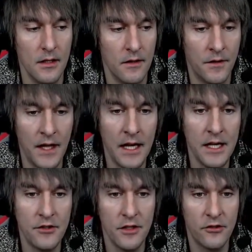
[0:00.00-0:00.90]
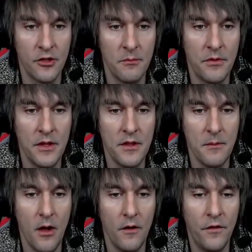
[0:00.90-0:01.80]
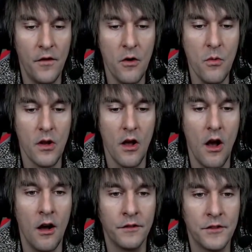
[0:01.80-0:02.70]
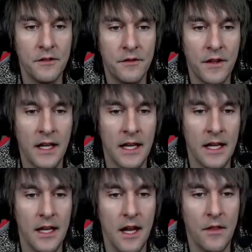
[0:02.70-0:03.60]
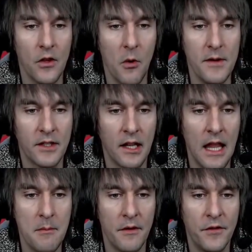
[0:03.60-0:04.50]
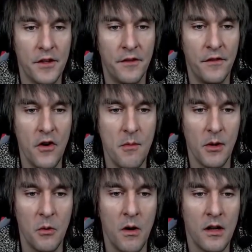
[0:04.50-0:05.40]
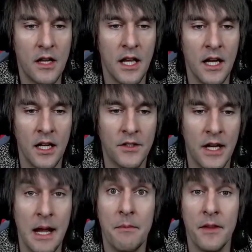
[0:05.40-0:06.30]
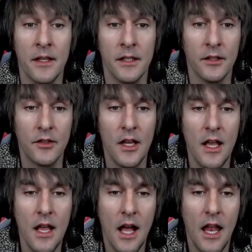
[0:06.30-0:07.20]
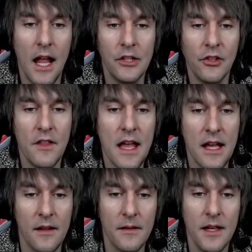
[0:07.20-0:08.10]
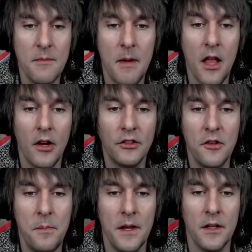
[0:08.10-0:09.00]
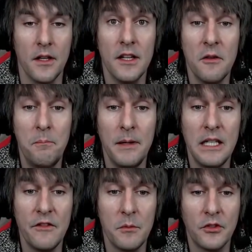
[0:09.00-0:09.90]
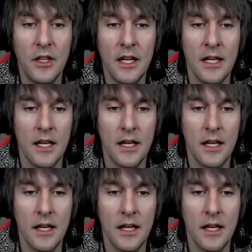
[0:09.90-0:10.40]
That is something that folk often forget, and they always clamour for the Formula 1 car type things. And actually that, in my honest opinion, is a bit of a mistake.